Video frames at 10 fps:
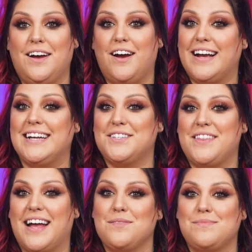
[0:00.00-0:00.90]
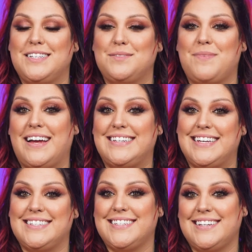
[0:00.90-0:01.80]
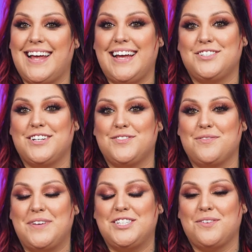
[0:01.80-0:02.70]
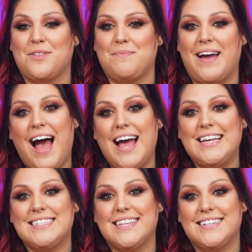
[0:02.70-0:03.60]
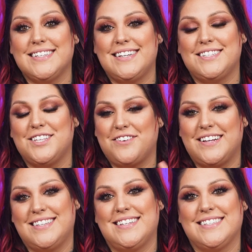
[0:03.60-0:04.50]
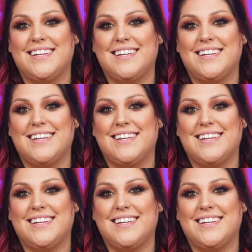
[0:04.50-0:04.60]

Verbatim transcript: All right guys, so that completes my day to night transformation with my eyes. Let's get into the rest of this